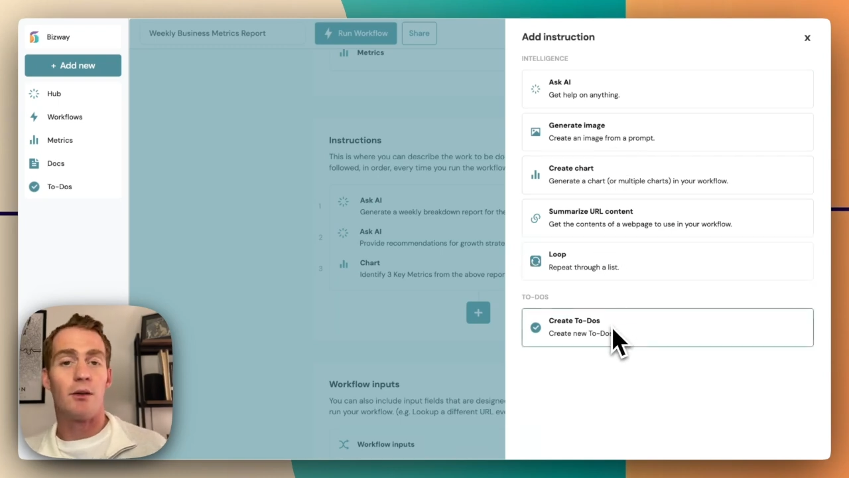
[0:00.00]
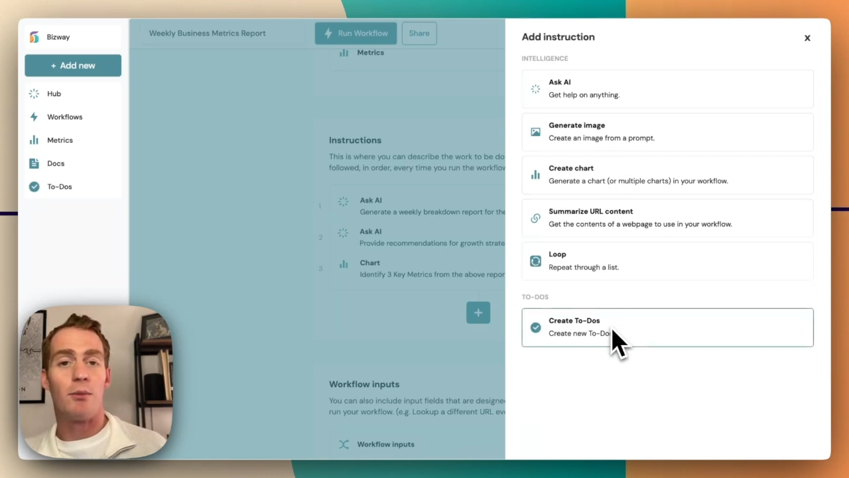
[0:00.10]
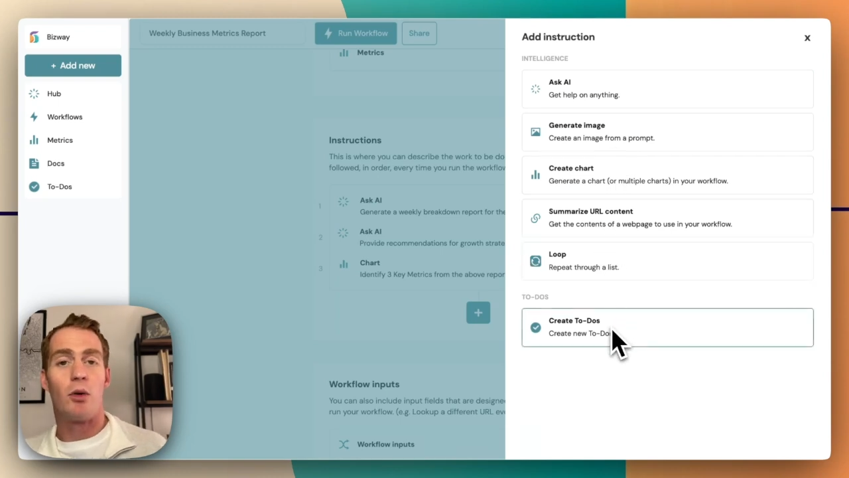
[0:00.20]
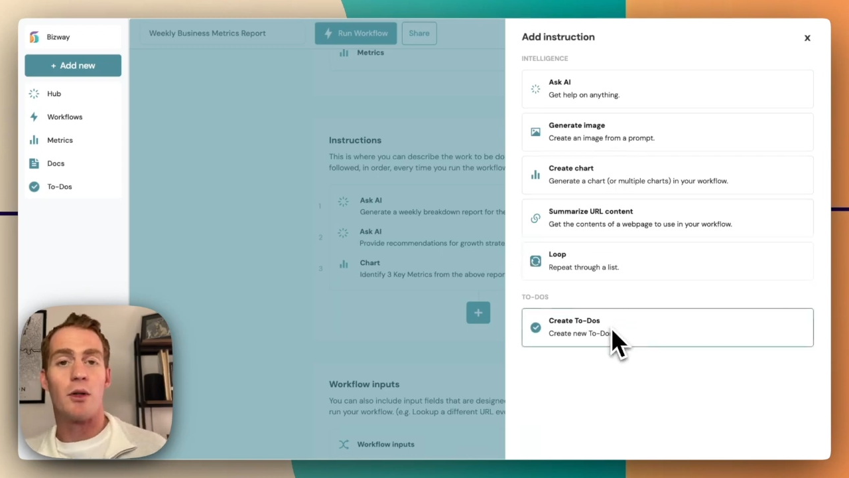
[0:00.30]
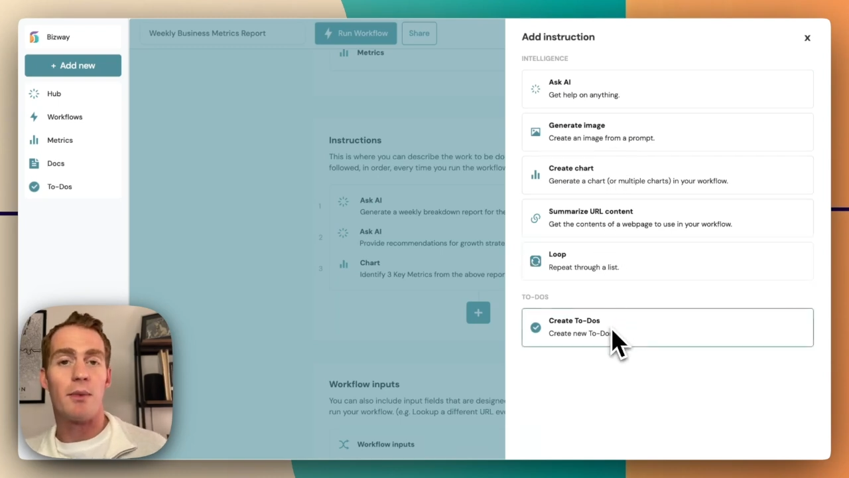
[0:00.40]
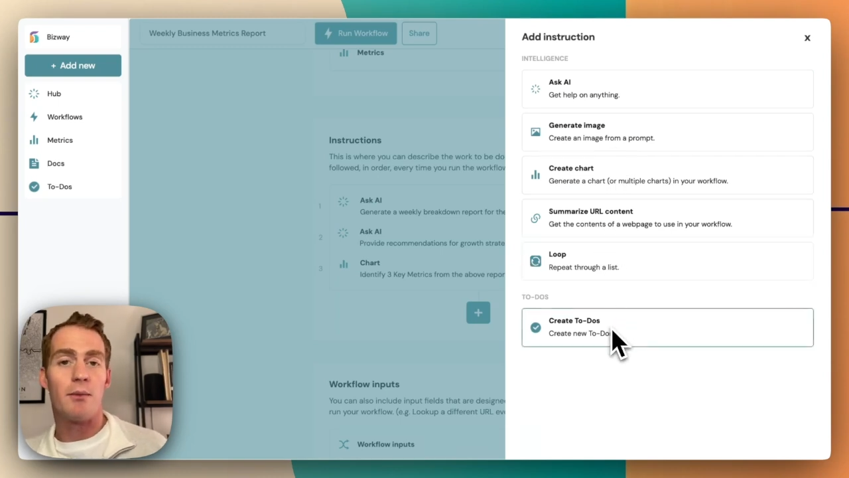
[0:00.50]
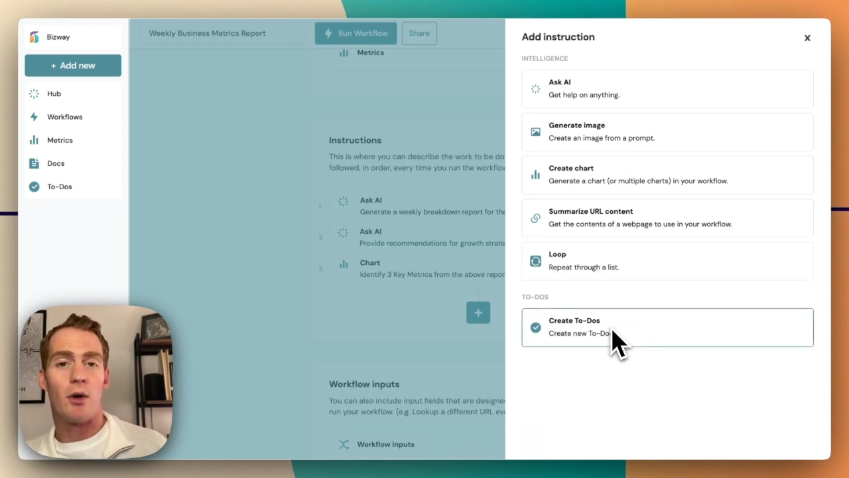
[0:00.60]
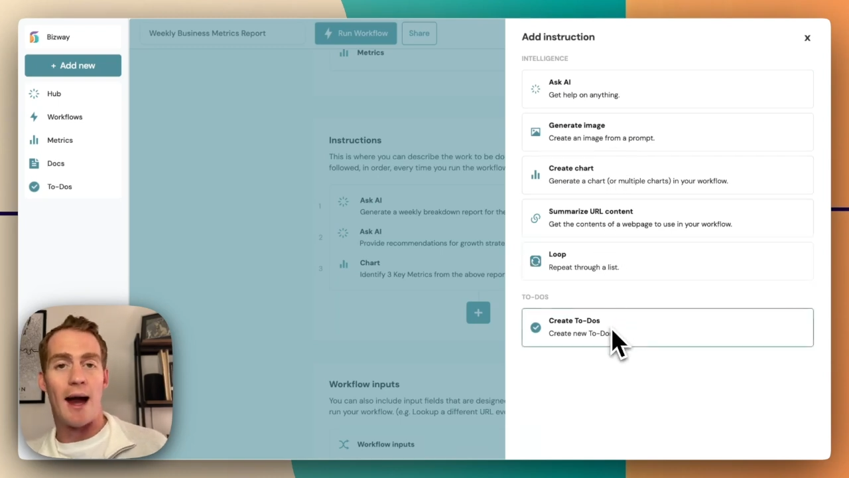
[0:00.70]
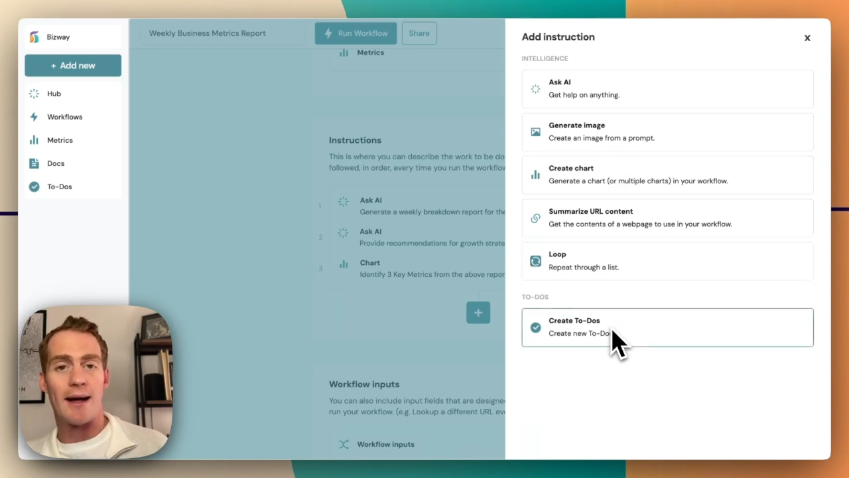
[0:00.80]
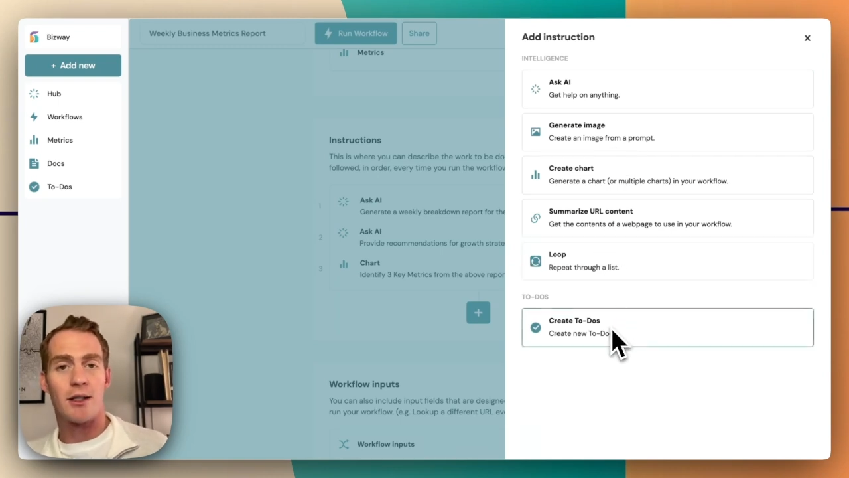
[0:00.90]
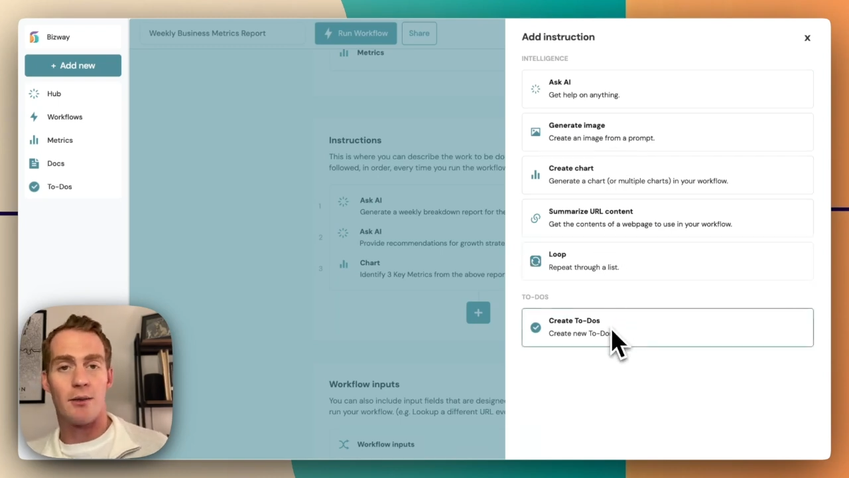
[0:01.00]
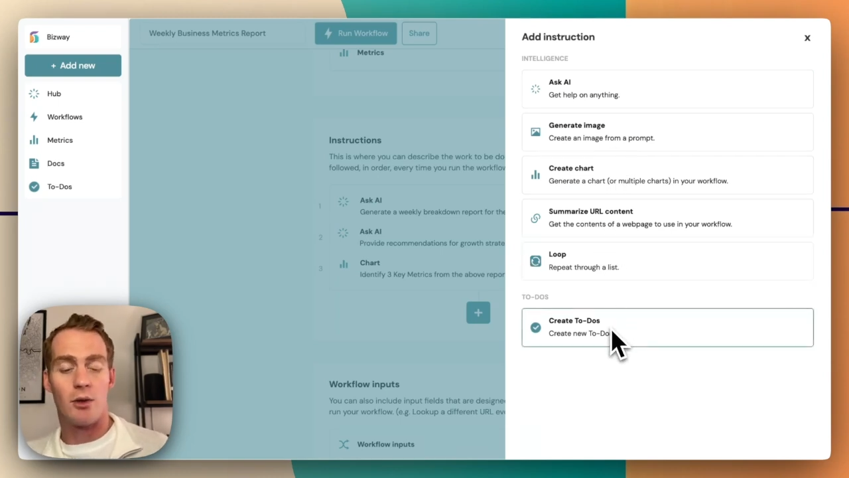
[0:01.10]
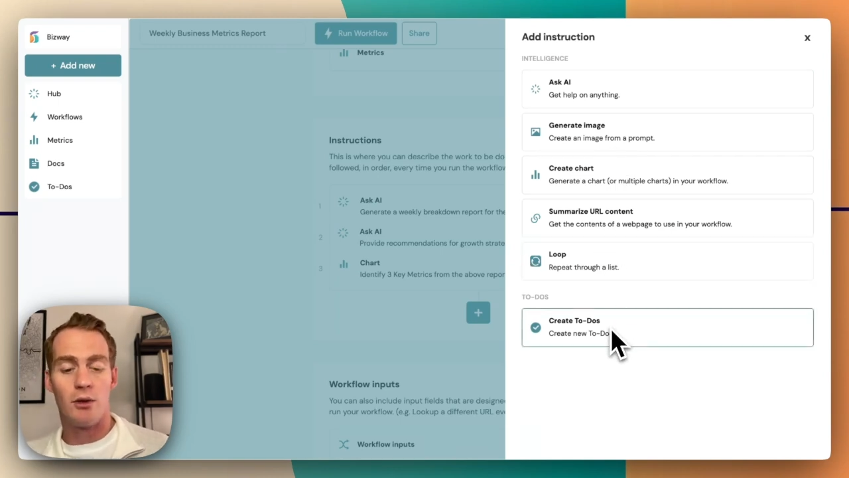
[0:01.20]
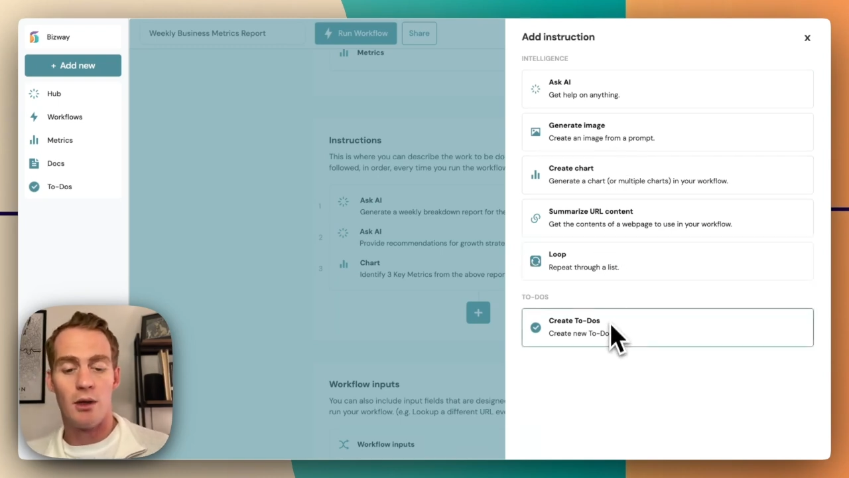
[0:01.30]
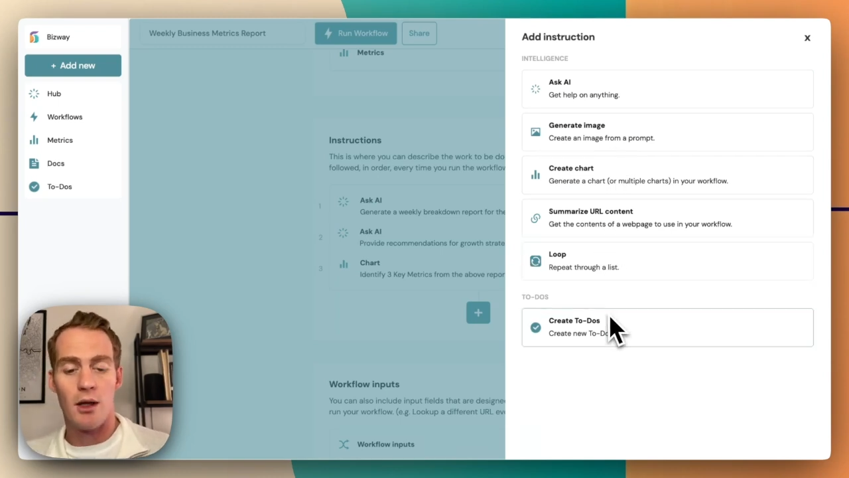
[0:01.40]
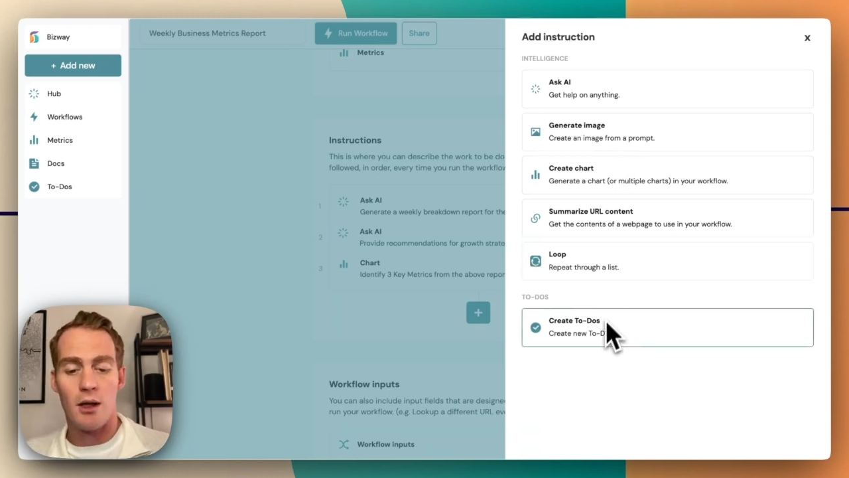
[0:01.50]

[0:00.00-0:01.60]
report a bit more actionable.